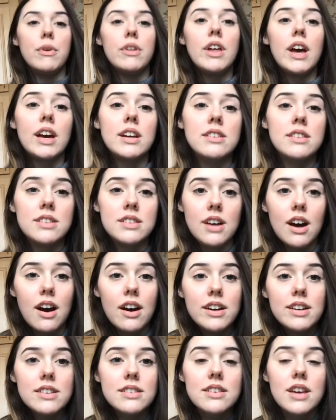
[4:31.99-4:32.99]

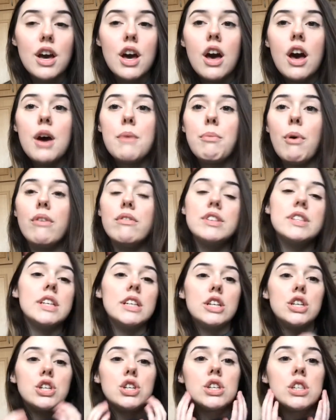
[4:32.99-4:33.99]
exercise, but obviously
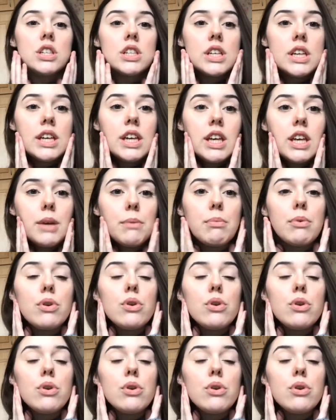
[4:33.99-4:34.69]
it's just to keep